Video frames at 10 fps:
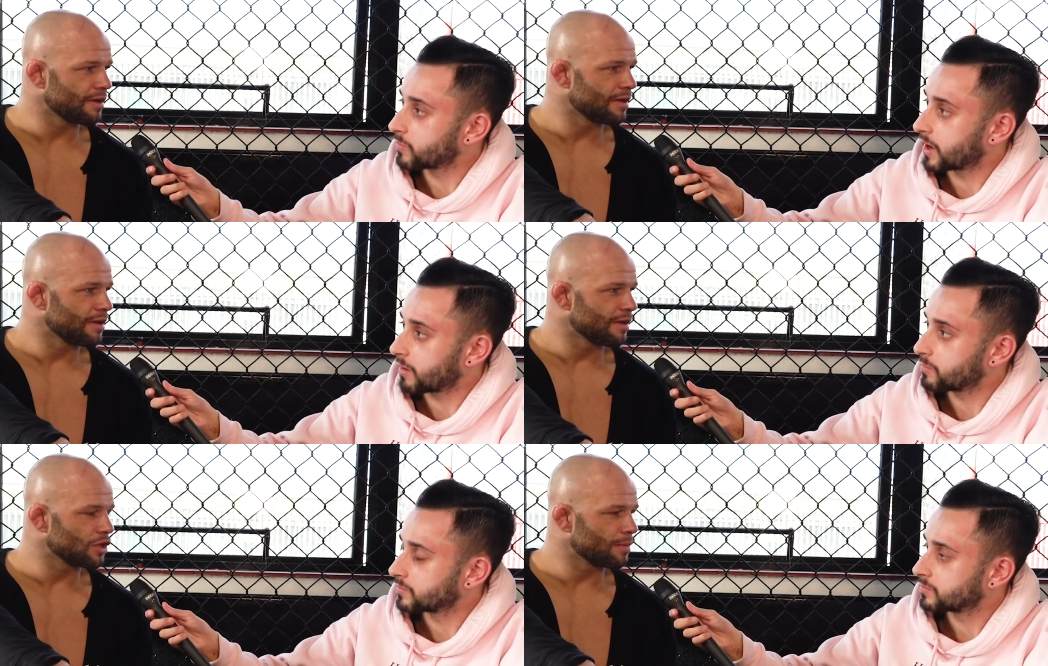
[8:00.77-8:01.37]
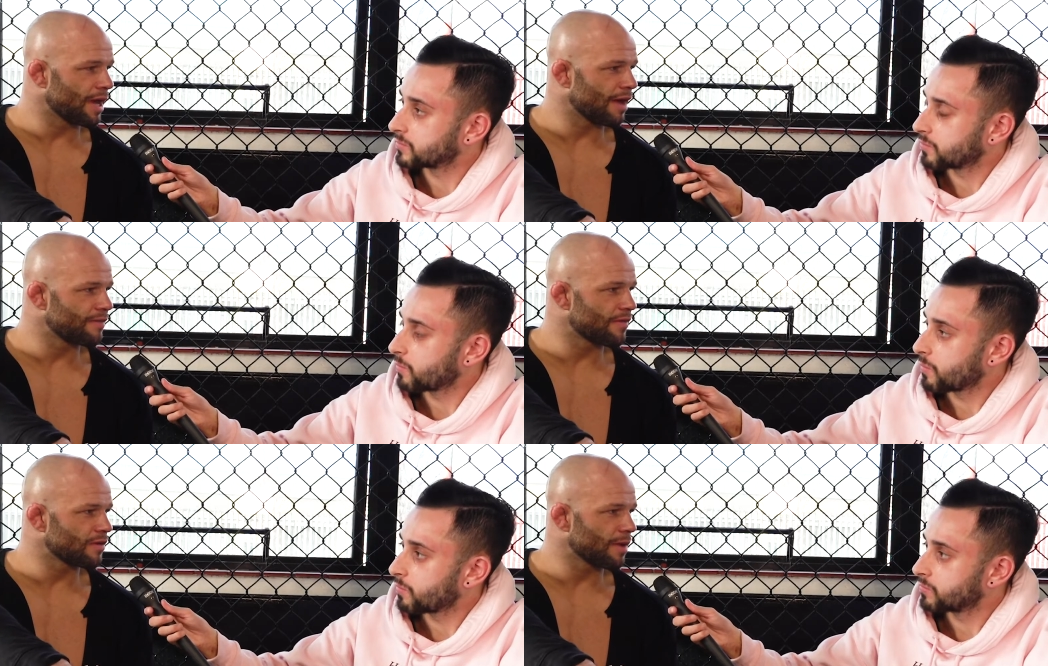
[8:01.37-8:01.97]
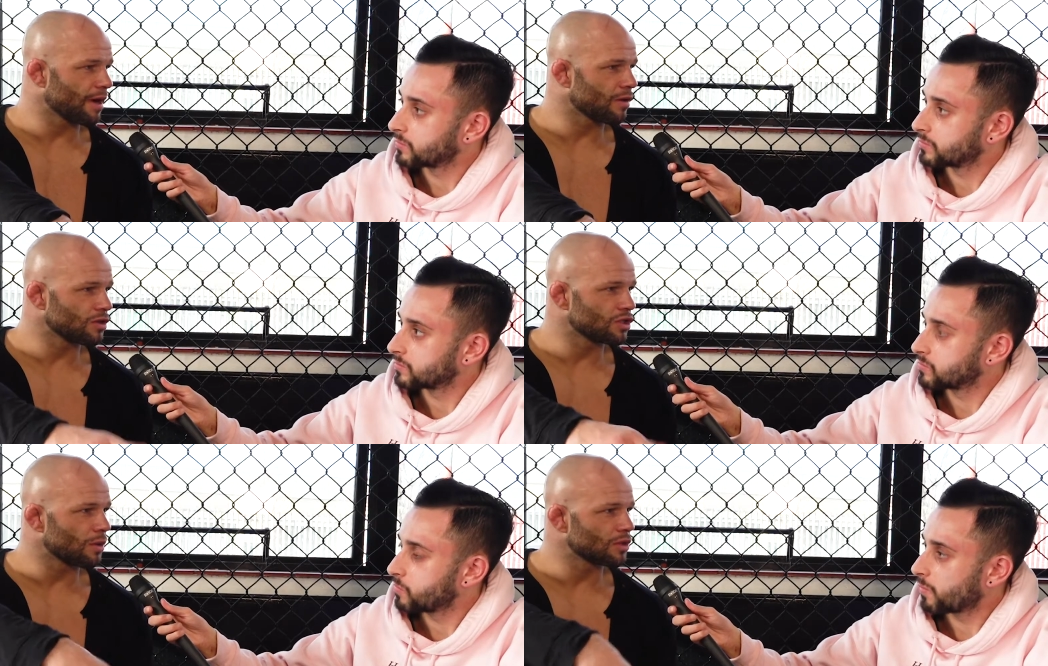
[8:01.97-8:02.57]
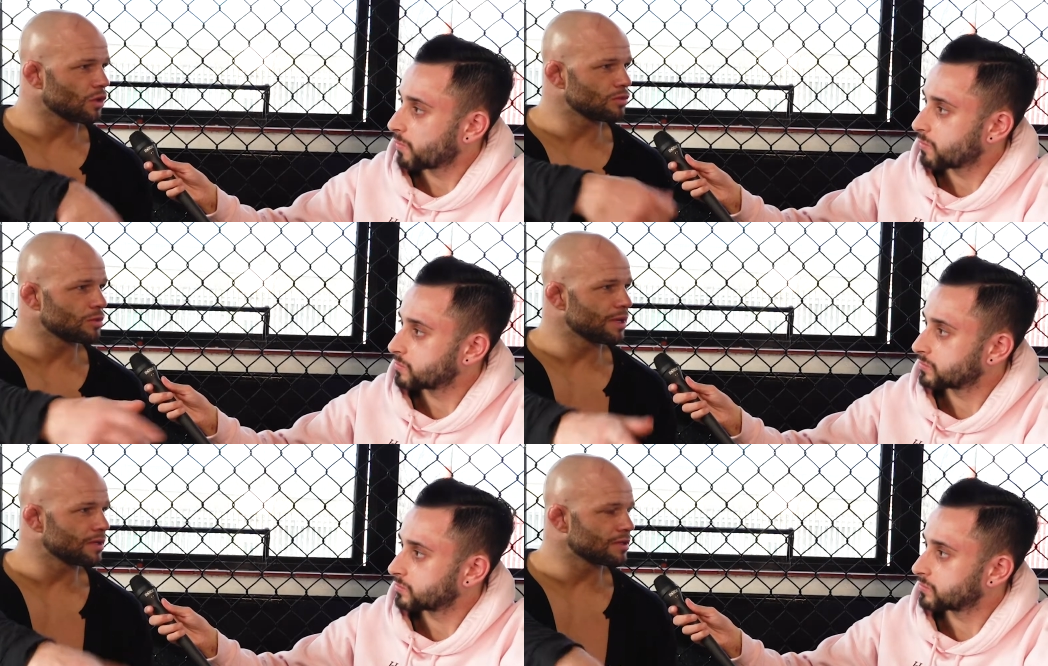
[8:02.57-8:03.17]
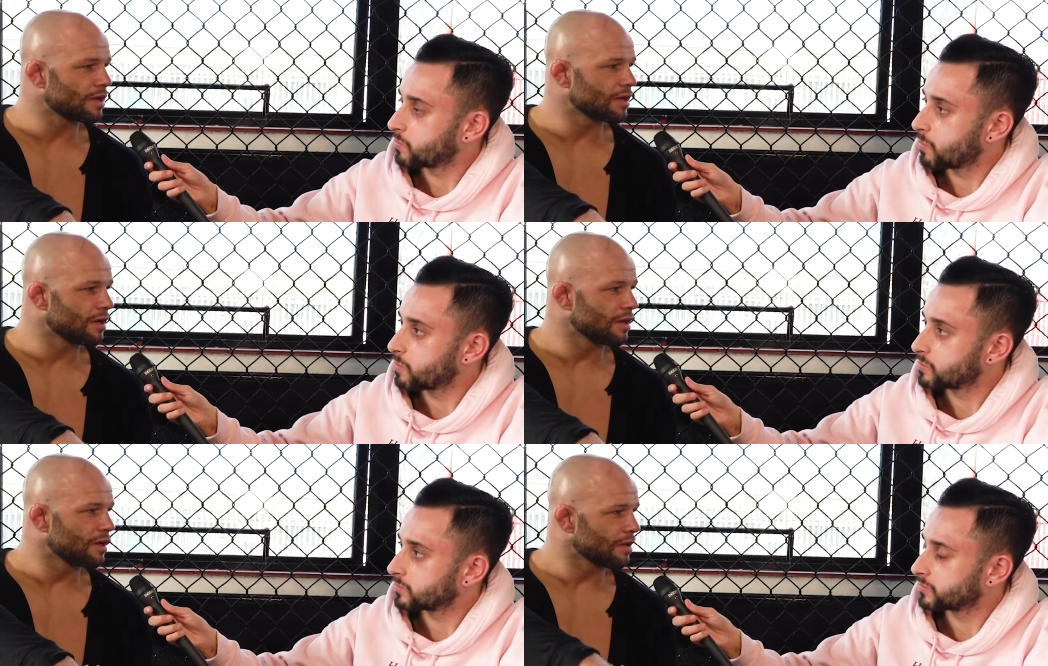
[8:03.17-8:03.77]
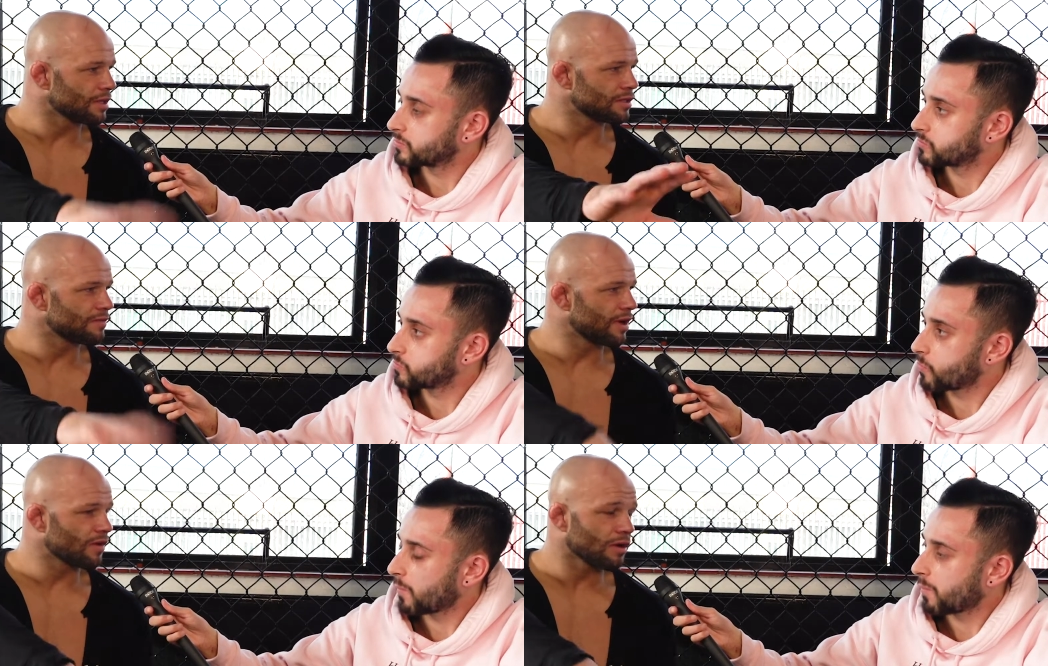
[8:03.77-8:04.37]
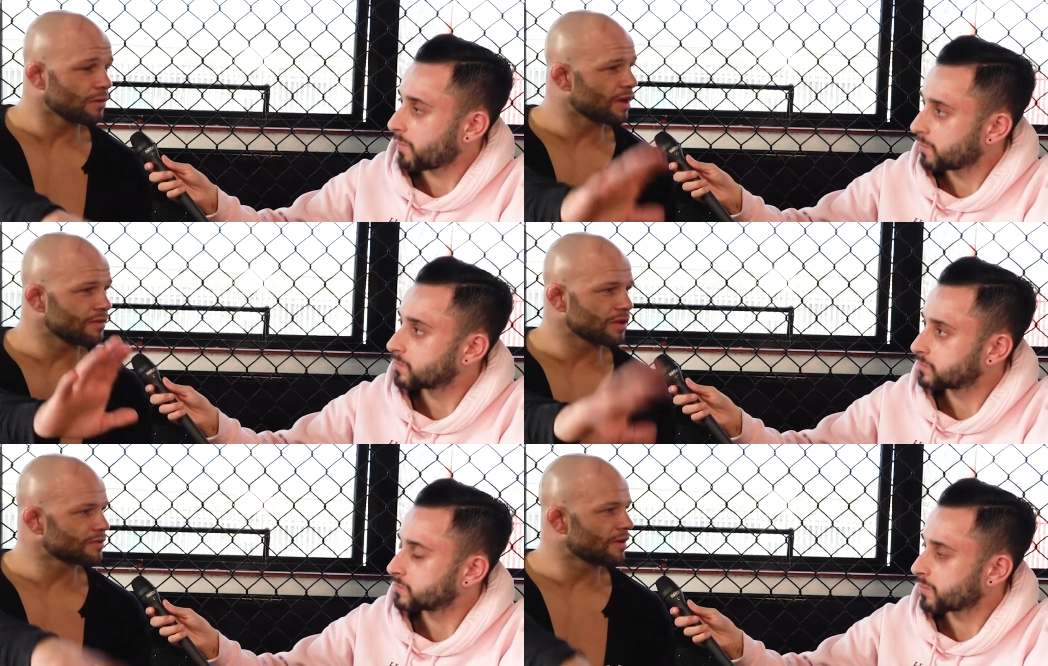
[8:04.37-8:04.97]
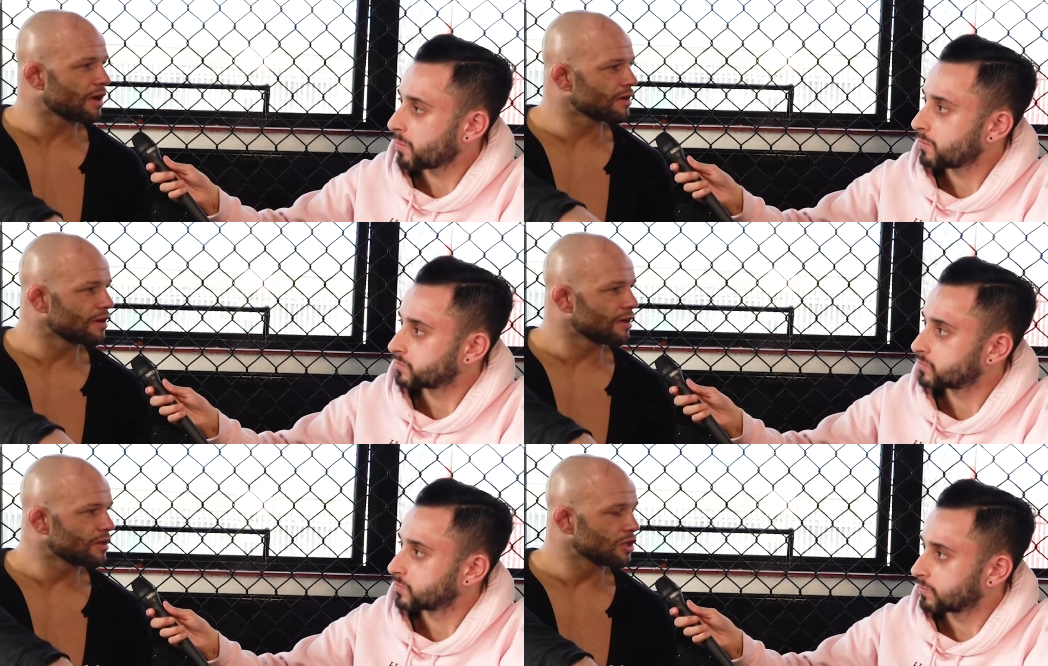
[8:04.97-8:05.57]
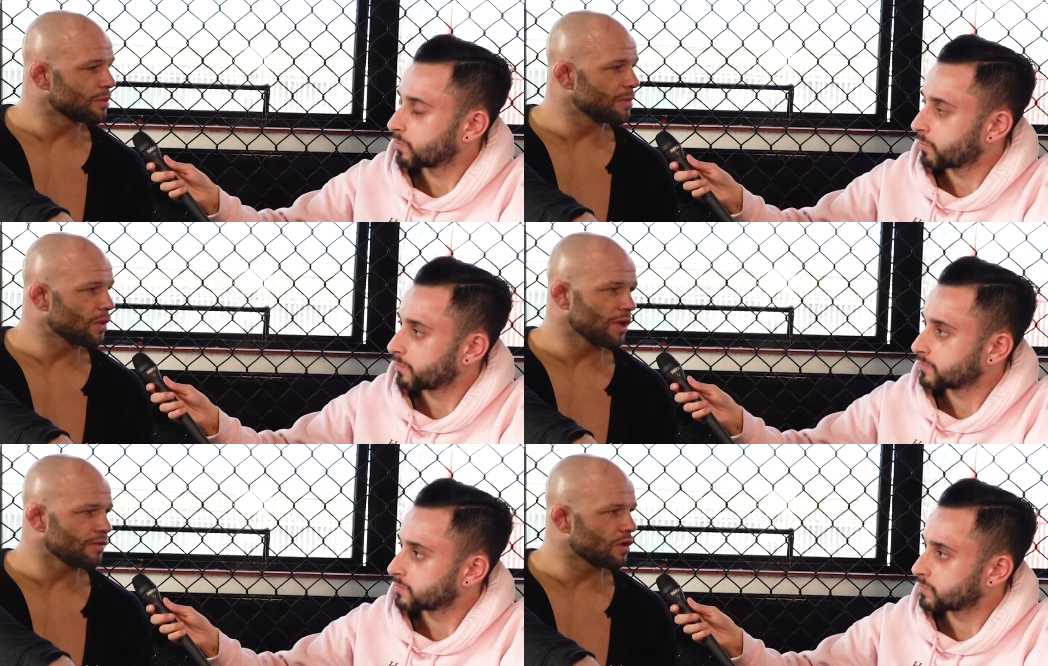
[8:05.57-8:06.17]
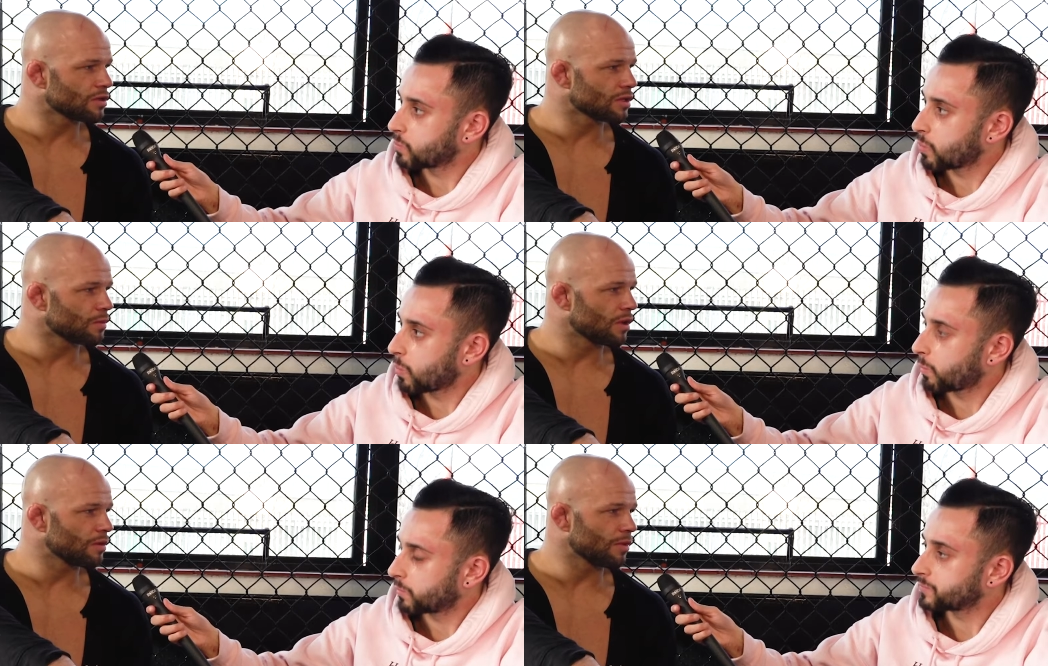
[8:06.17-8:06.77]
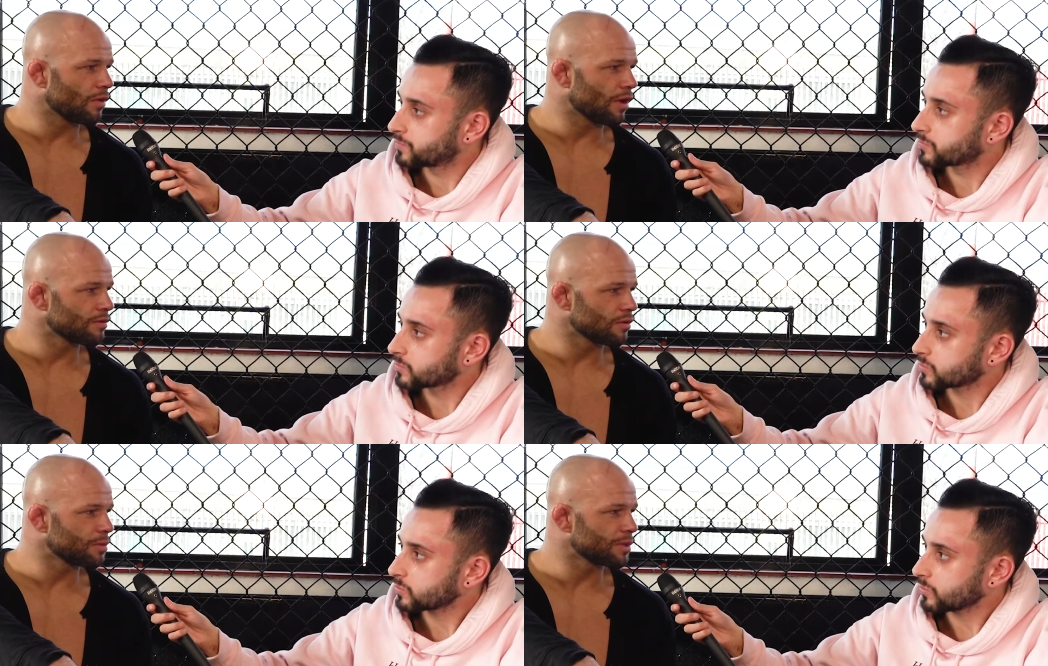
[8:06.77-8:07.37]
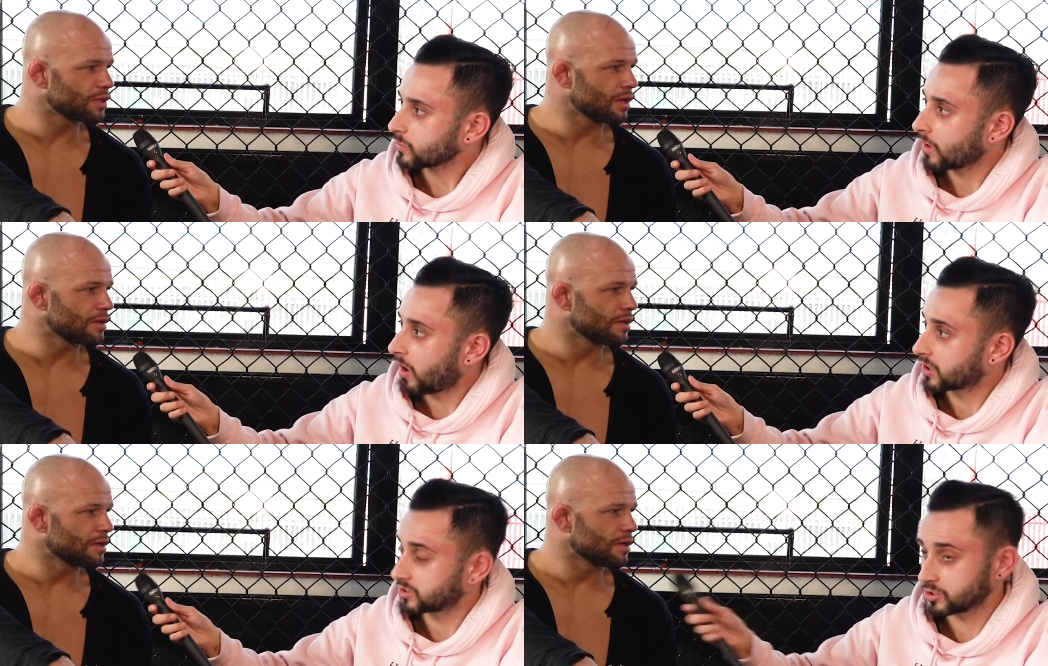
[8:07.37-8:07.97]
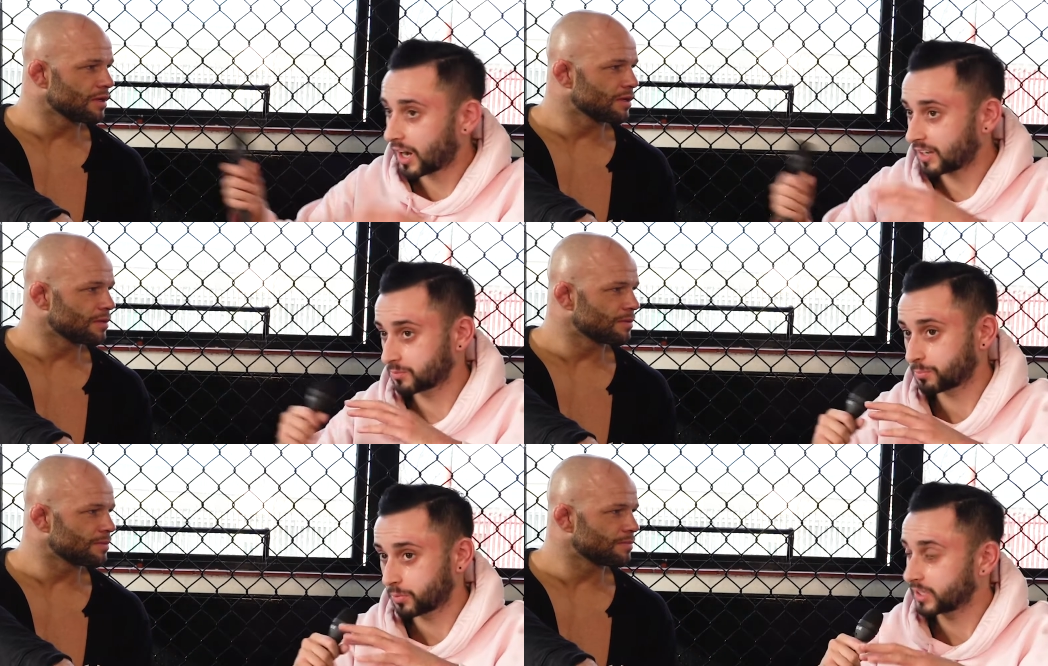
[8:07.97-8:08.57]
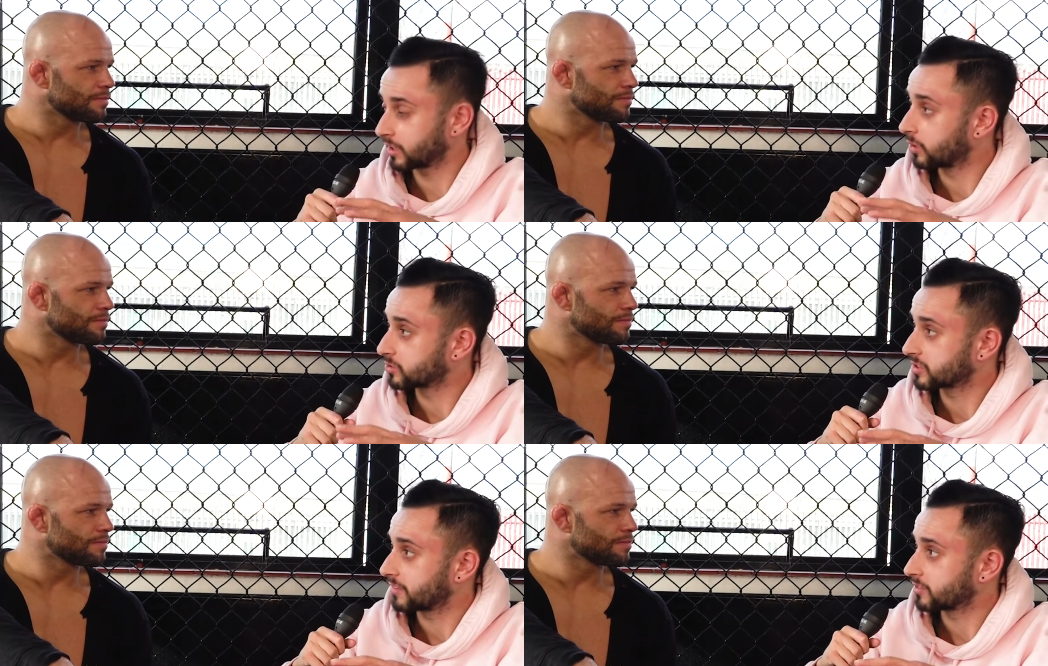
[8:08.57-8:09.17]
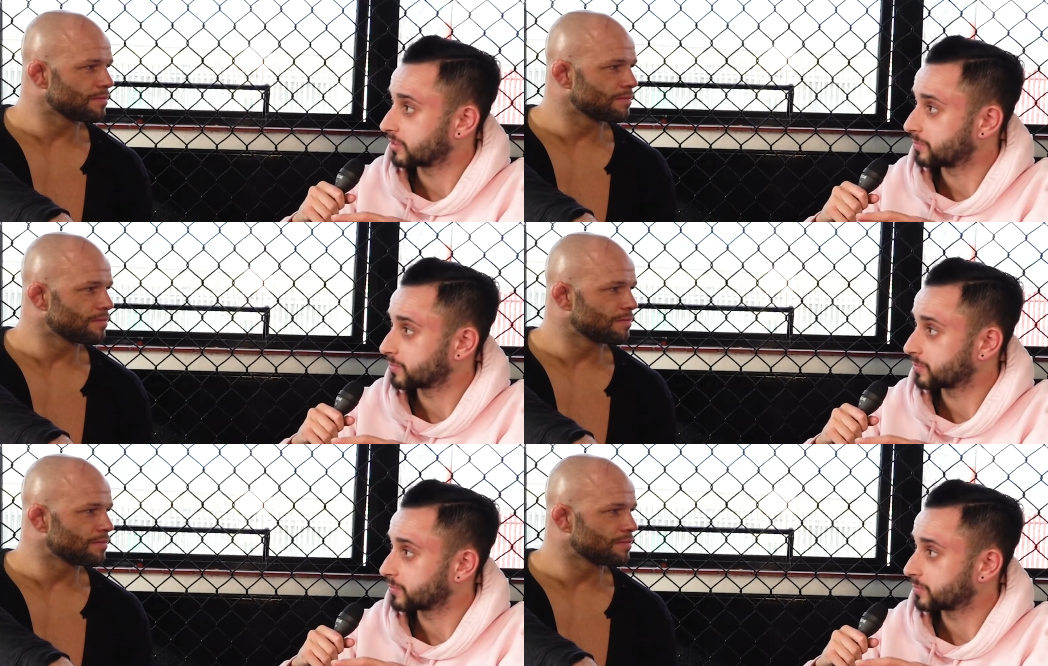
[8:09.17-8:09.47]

Speaker 1: Yeah. Do you know what I mean? I've never, my coach has always come to me and said, this is the fight, whatever, that's fine. Do you know what I mean? But yeah, of course I'd welcome Lerone, one hundred percent. You guys are pretty close together